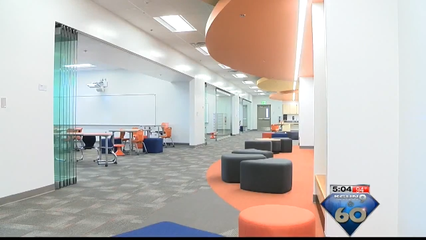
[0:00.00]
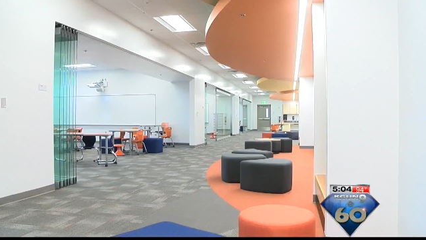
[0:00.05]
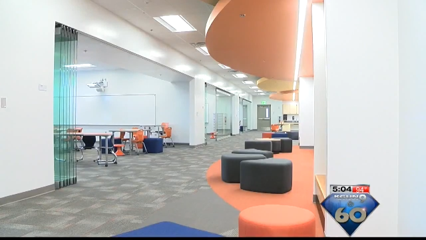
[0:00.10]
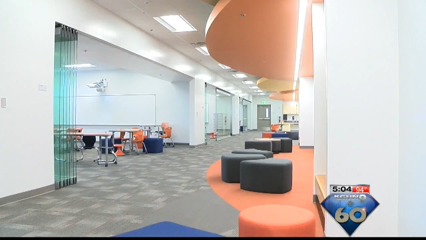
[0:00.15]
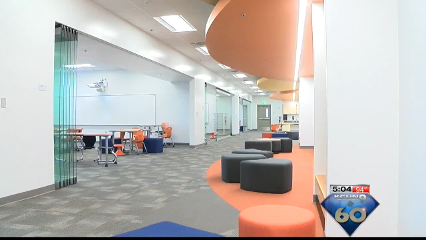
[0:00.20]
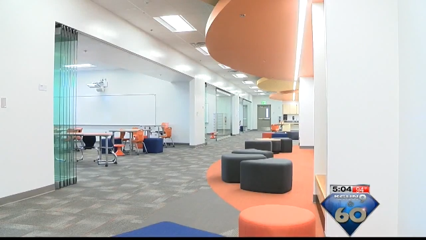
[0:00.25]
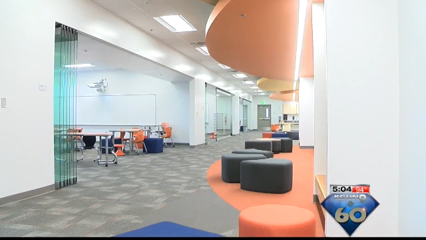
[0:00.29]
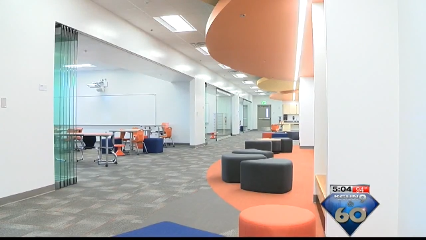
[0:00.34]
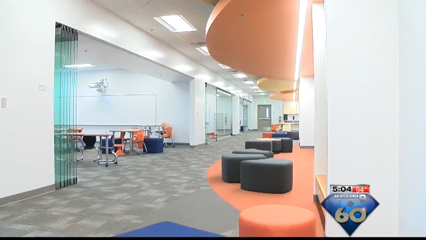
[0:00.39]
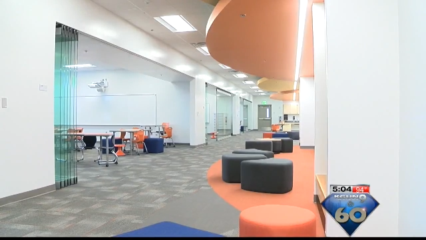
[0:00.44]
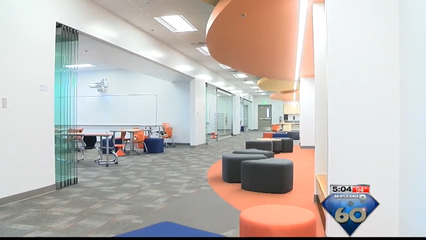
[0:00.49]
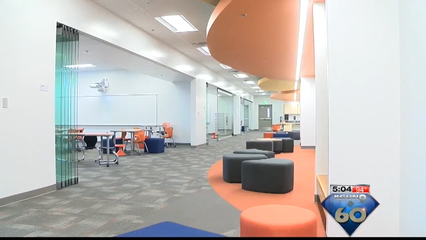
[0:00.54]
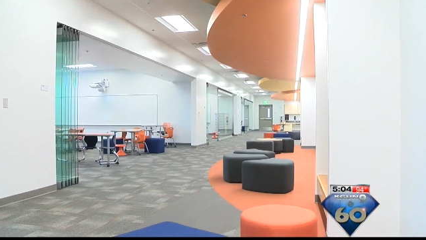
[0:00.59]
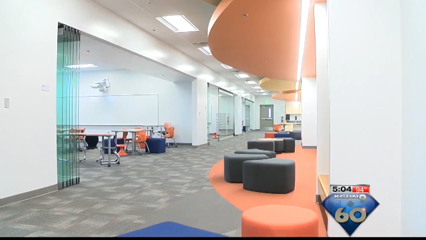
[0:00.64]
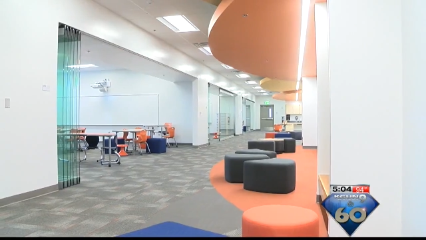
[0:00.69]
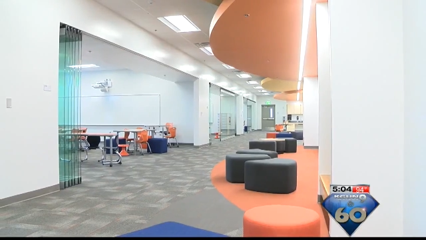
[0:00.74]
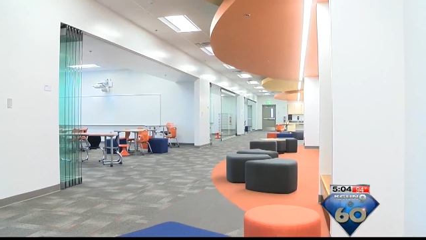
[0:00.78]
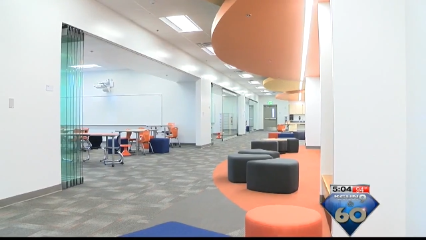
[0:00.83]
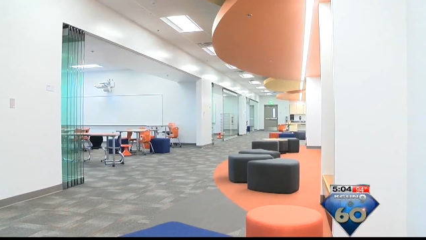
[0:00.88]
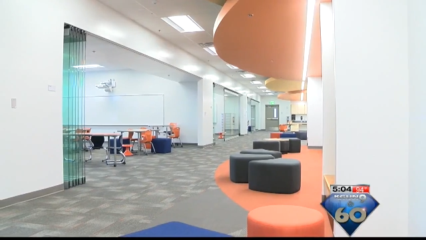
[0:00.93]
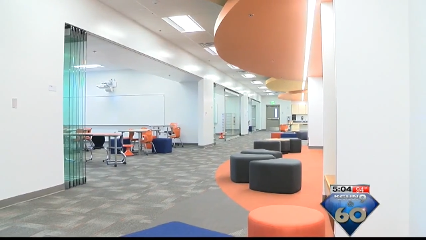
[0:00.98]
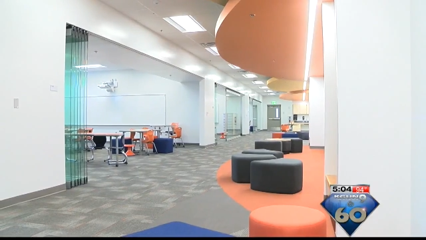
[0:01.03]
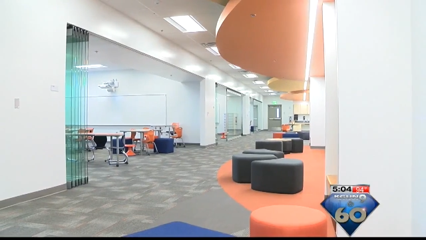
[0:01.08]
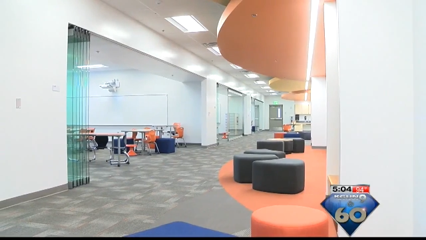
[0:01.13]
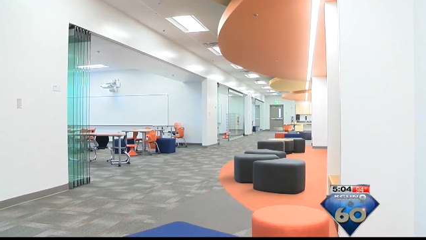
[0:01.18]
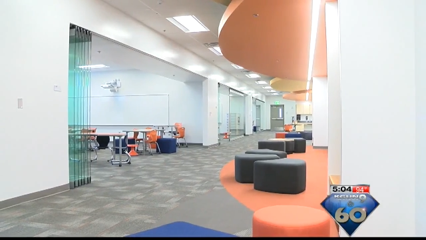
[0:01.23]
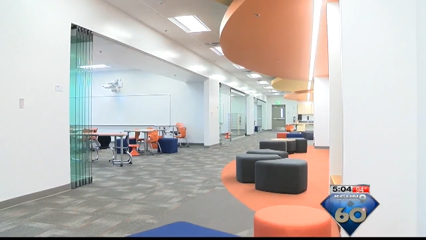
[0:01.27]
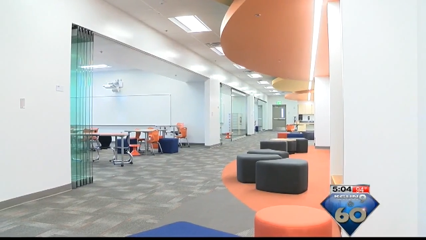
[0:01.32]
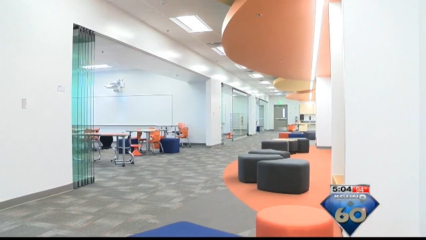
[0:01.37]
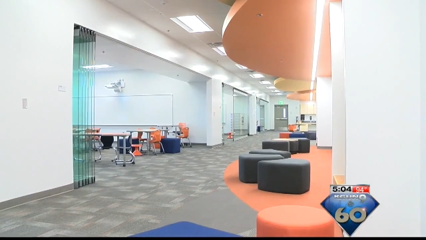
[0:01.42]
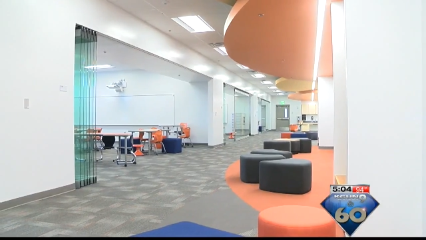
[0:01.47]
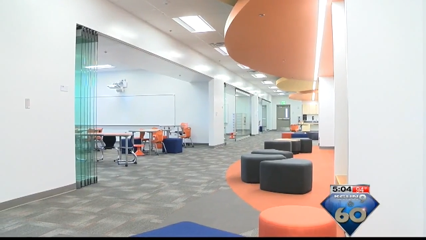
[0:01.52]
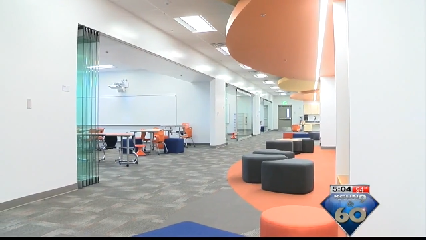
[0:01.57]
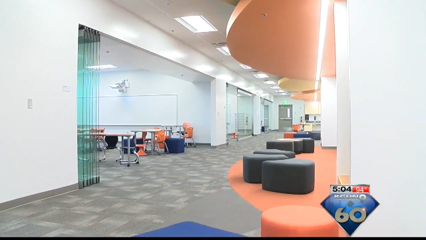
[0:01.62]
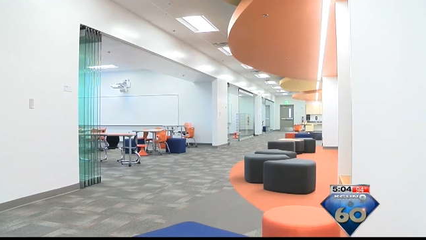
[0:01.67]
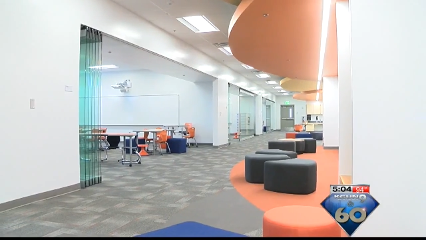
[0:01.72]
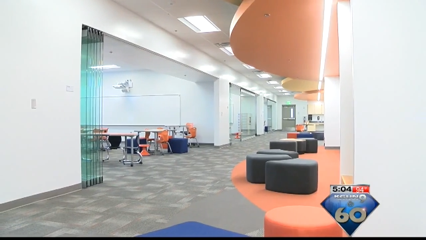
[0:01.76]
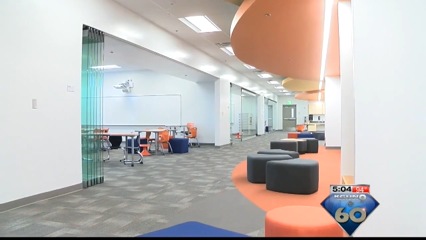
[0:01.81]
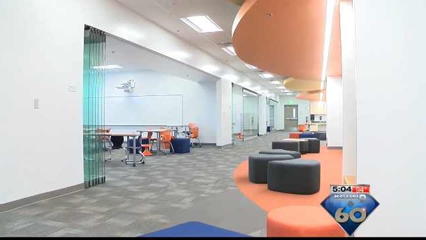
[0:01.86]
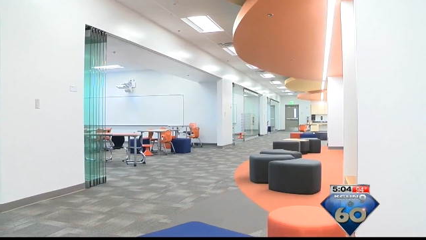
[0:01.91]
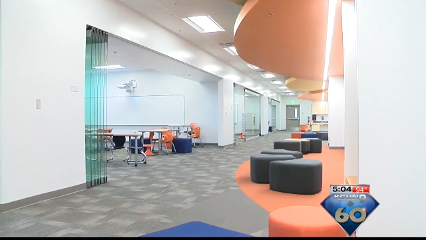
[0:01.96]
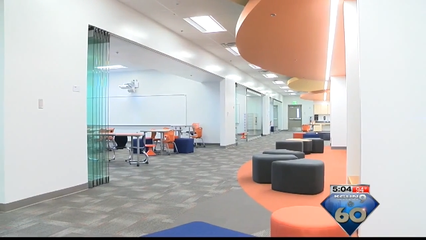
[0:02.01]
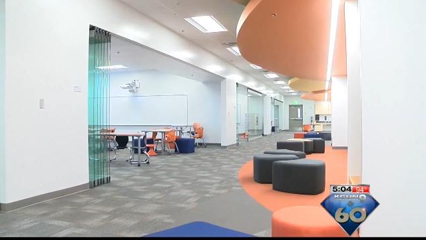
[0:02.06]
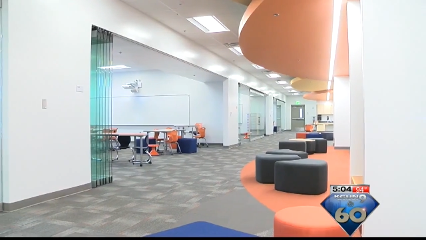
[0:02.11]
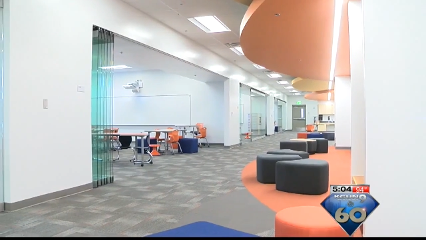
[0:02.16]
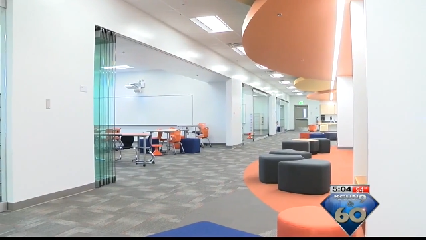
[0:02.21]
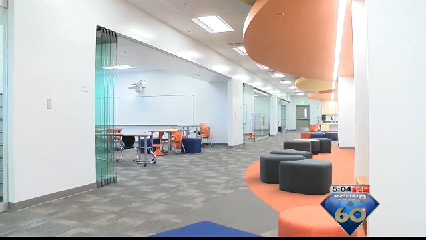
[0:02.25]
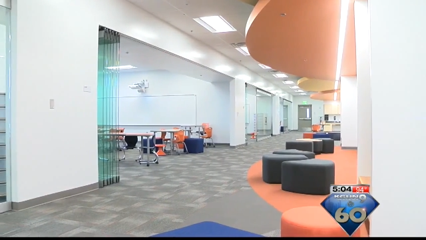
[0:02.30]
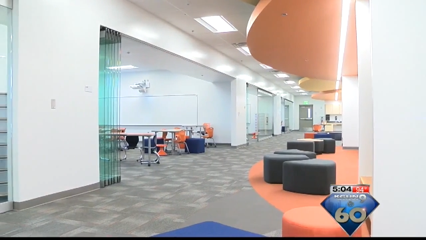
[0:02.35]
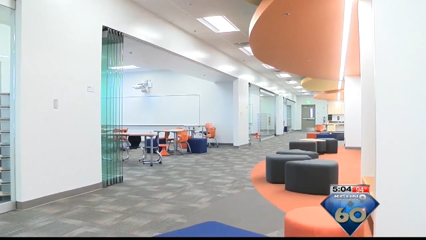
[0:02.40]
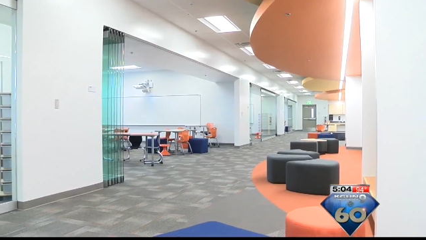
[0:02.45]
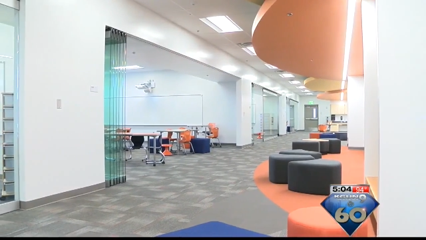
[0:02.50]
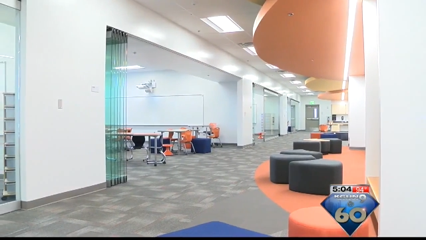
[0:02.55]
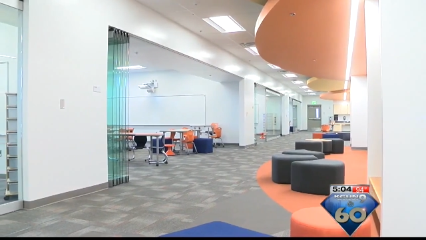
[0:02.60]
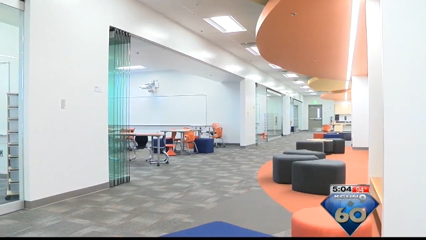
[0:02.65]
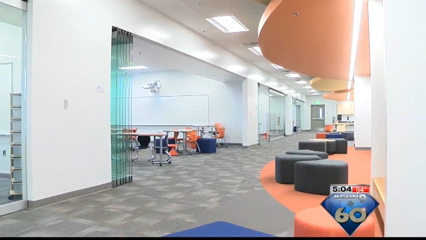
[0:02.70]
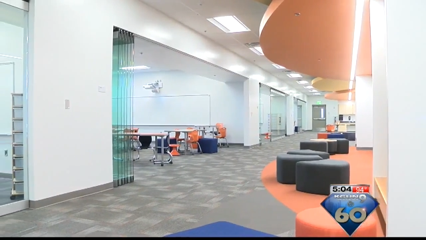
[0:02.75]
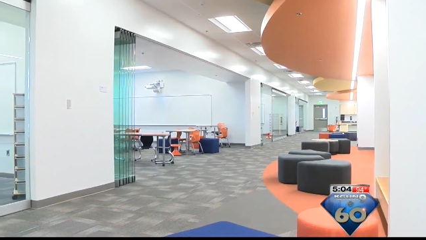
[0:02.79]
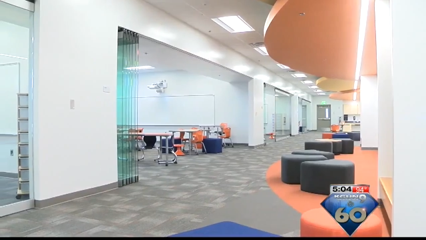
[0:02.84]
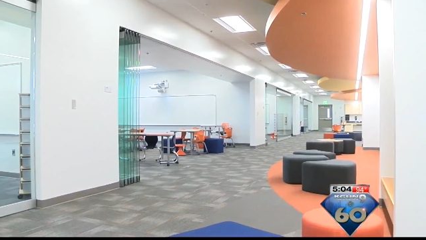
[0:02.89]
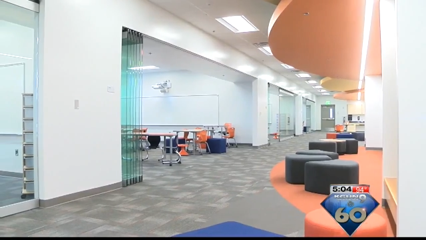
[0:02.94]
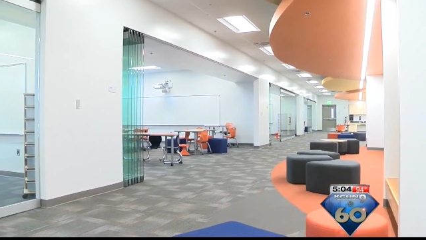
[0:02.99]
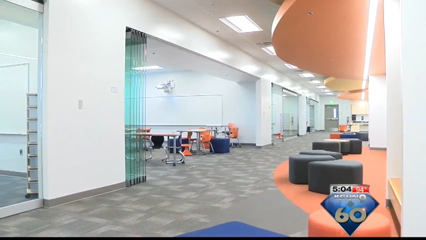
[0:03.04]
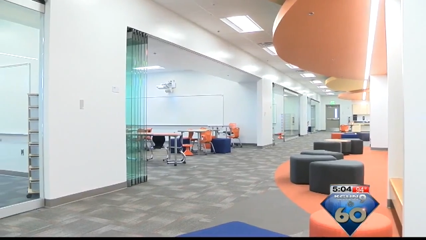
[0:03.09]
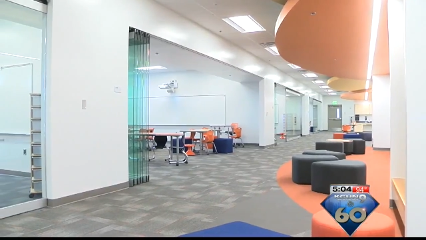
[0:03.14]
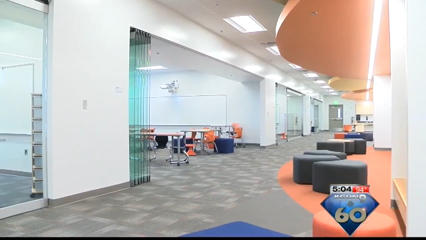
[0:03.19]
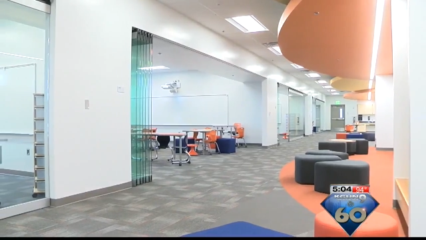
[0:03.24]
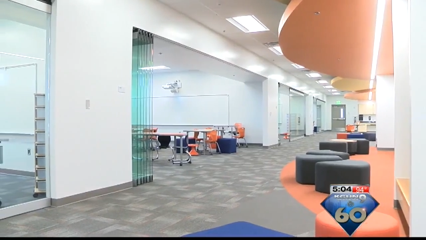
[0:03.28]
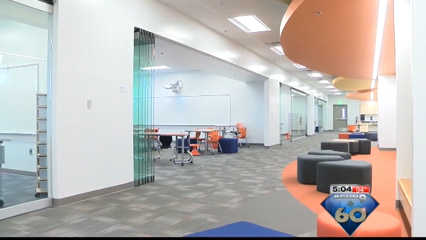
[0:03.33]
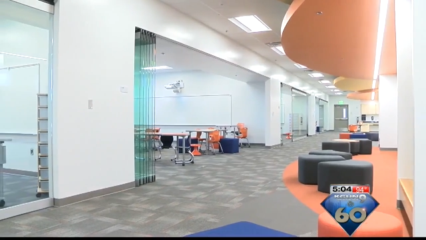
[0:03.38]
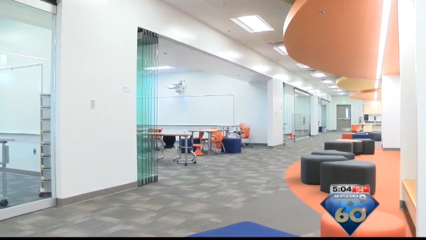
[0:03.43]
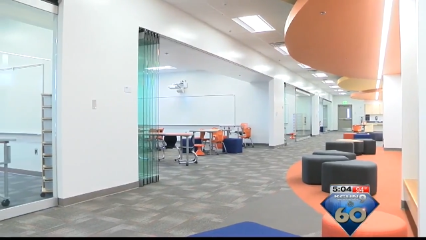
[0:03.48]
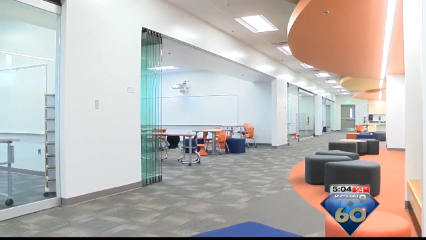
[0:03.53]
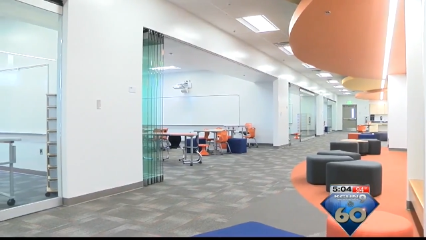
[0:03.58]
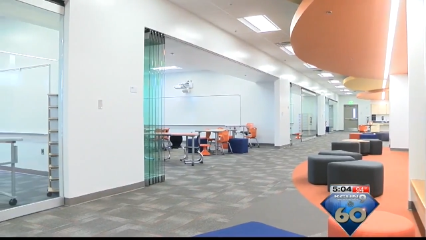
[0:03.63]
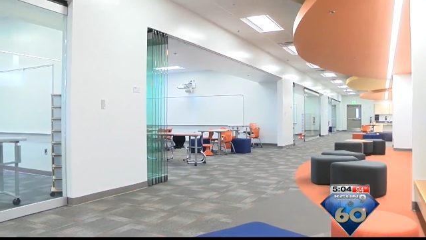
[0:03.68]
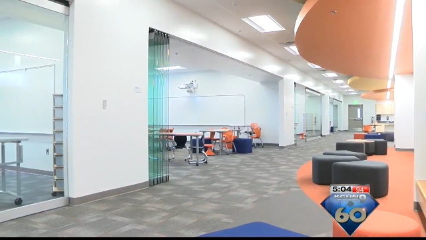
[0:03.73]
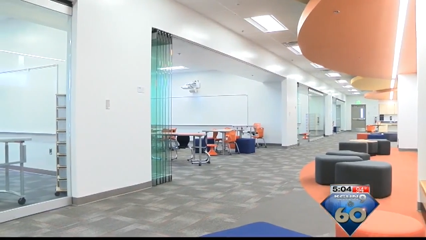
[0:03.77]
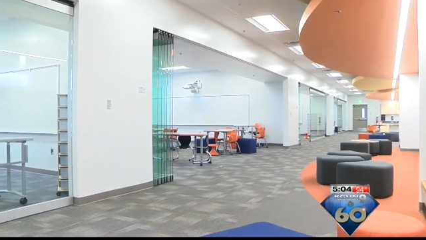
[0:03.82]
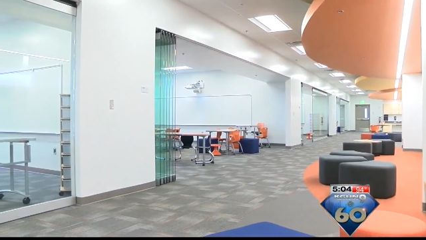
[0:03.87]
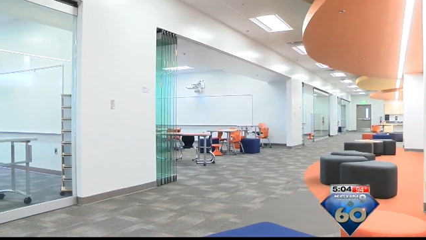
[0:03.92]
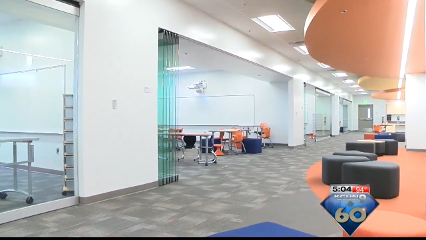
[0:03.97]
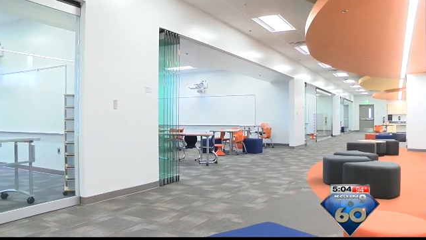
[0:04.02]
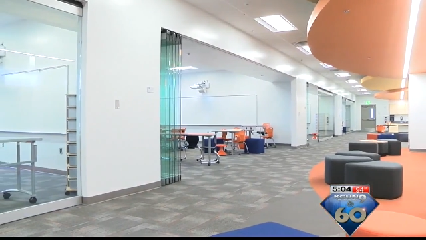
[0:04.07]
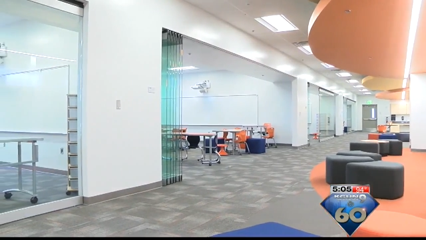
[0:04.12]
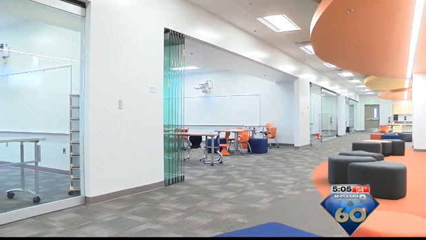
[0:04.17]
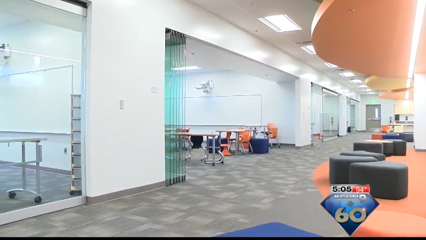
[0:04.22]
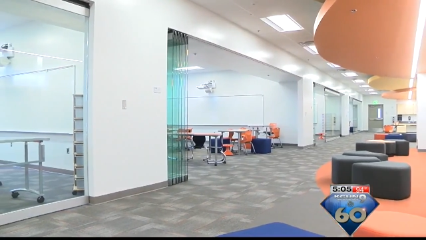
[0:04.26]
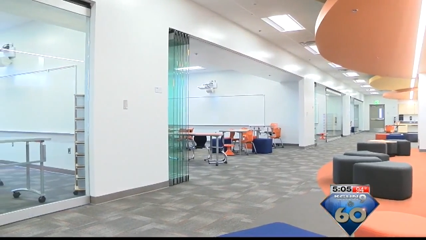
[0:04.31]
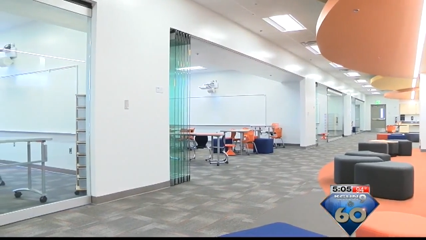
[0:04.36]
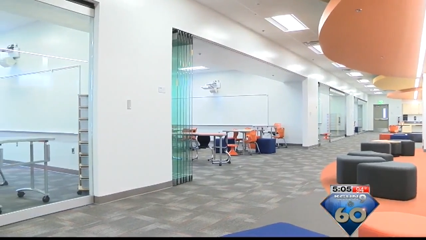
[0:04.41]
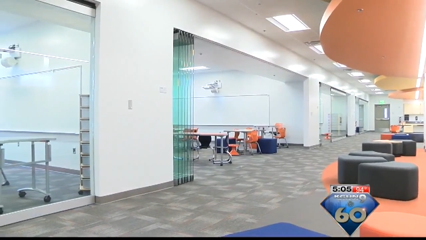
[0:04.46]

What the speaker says: Nobody's mouth can be seen.